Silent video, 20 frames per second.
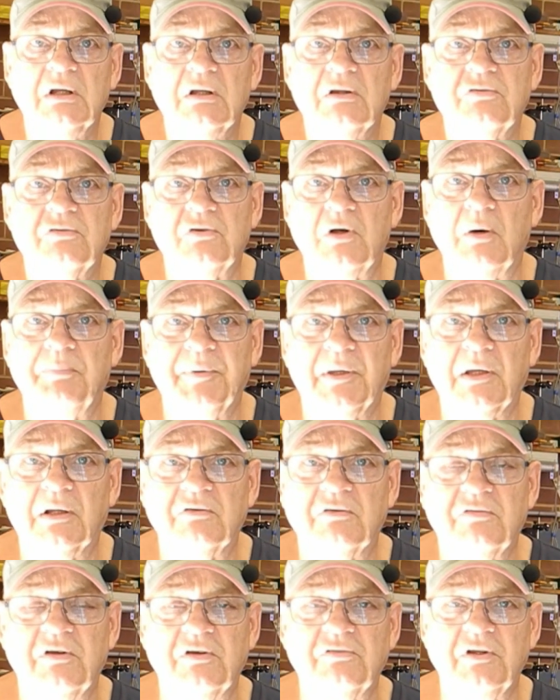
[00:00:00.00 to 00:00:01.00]
stopping
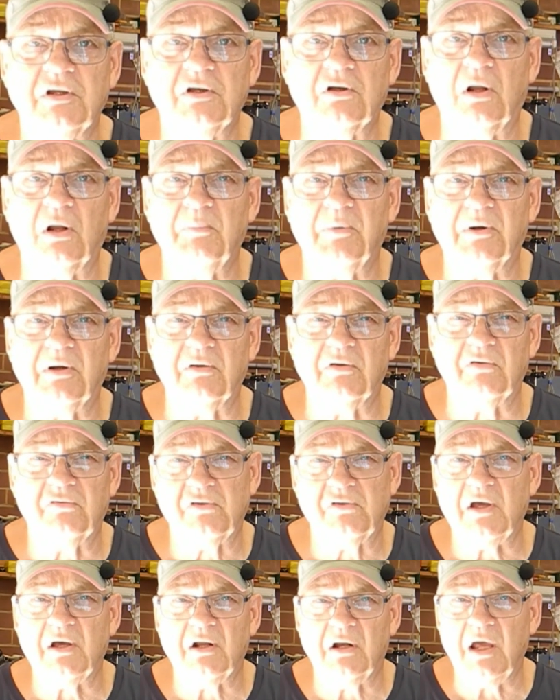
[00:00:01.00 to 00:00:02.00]
at 60
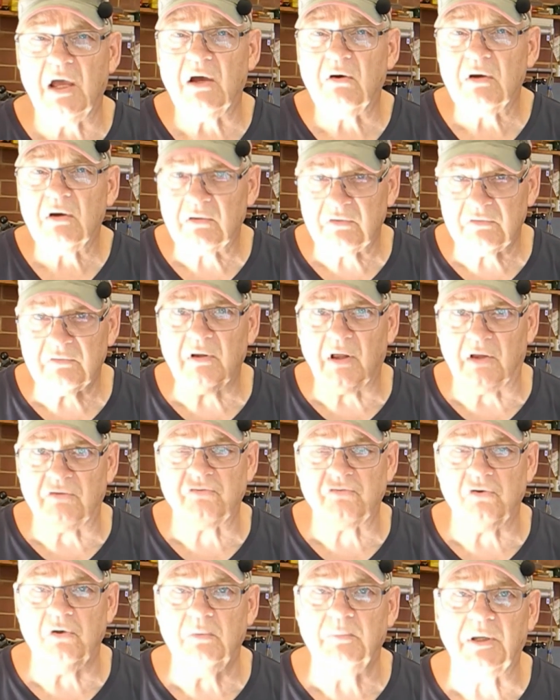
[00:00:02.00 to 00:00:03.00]
kilometers an hour,
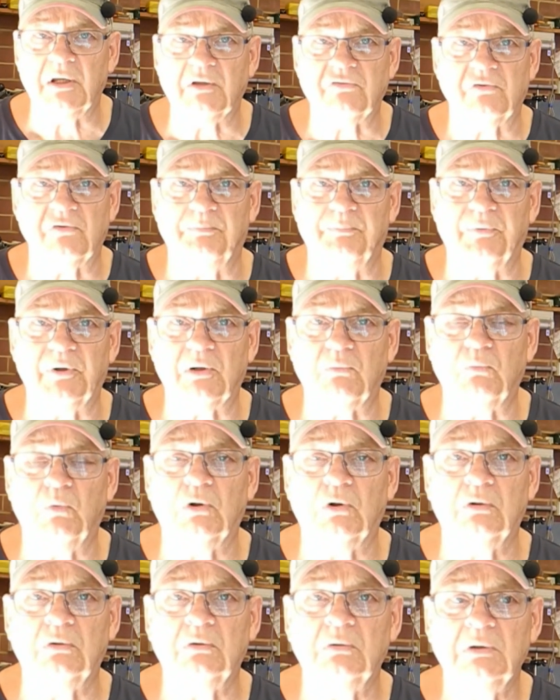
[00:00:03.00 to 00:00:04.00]
assuming it's a brick
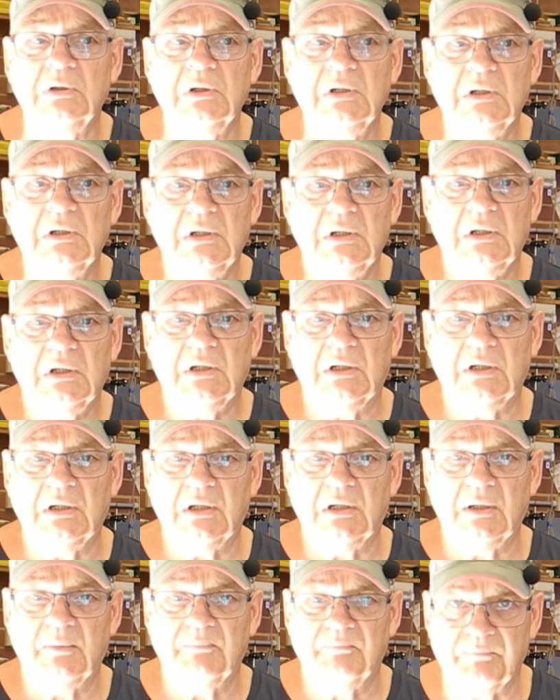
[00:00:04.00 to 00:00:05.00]
wall,
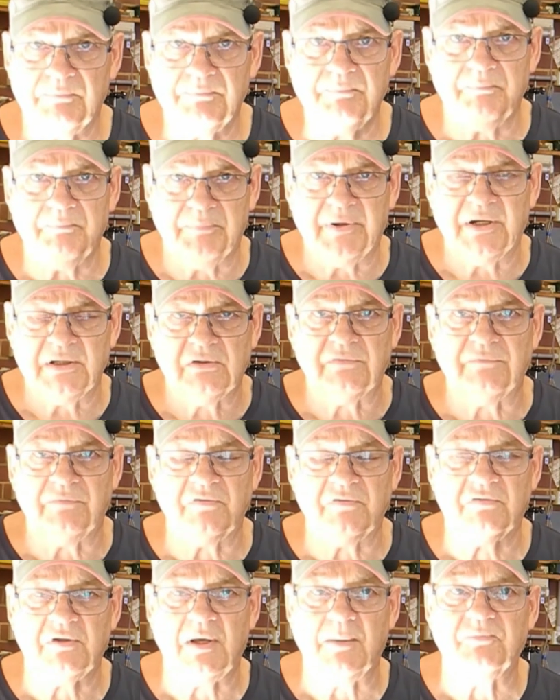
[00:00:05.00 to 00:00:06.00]
bunch of
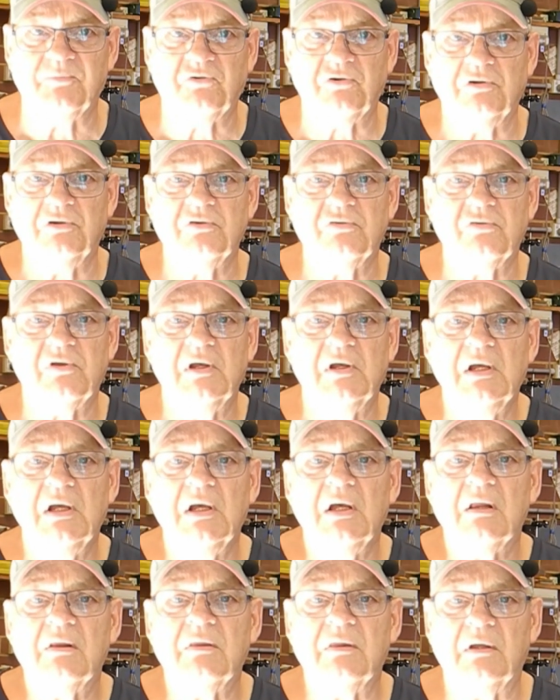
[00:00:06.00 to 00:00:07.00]
assumptions,
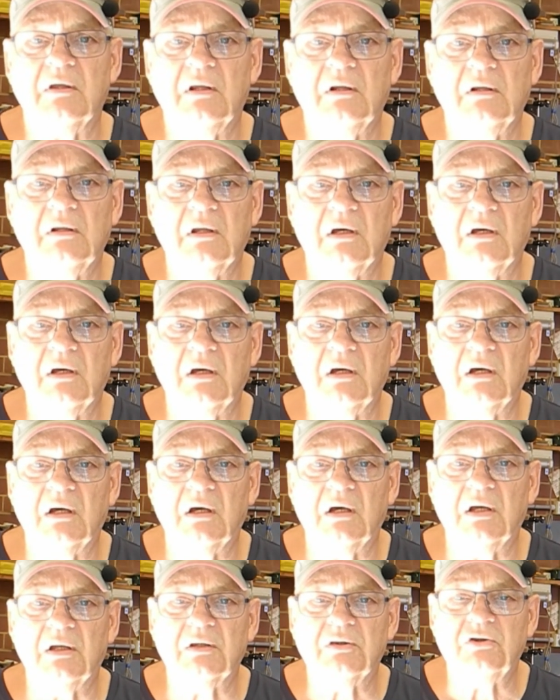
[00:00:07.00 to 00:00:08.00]
then
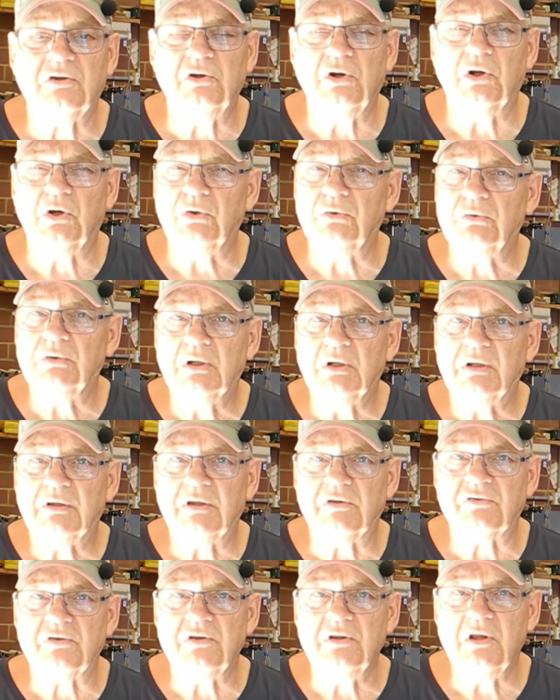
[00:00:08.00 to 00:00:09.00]
you know,
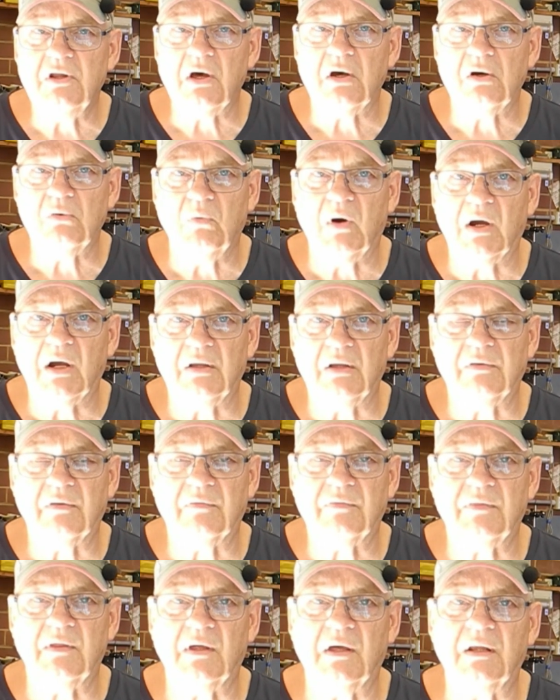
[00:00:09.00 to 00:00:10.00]
there's no way
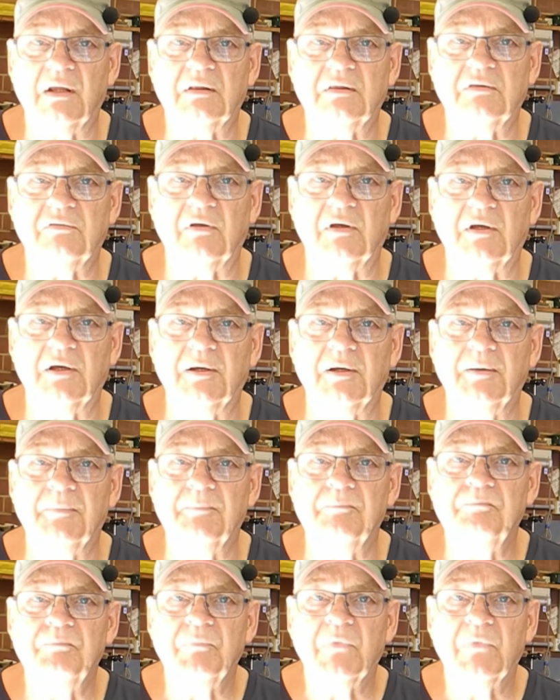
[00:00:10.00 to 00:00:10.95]
that